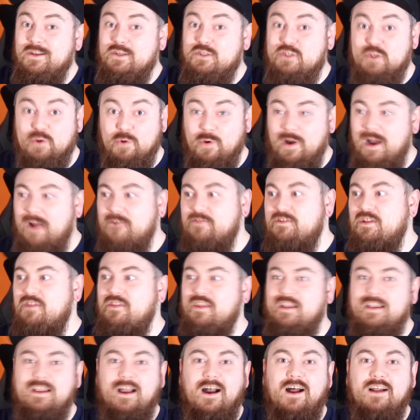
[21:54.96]
So after
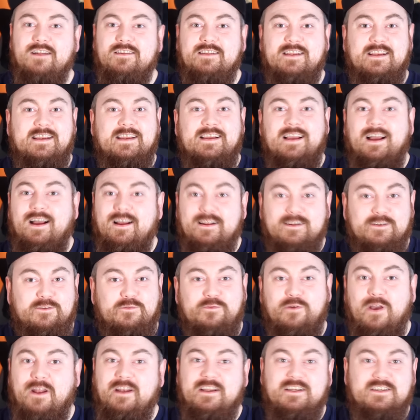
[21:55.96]
the Gardaí had
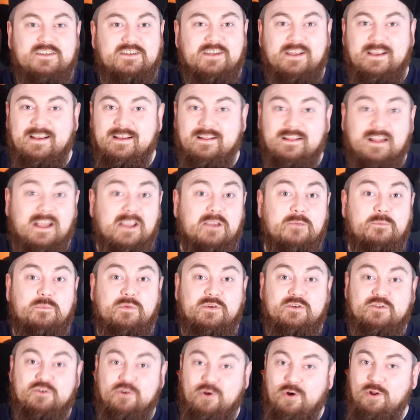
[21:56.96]
finished a light
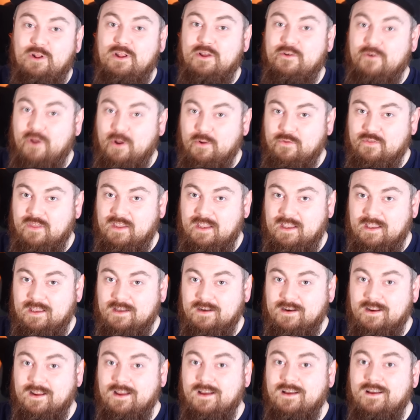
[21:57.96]
patrol around the
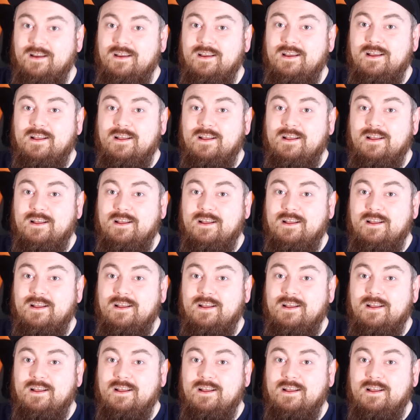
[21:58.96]
area,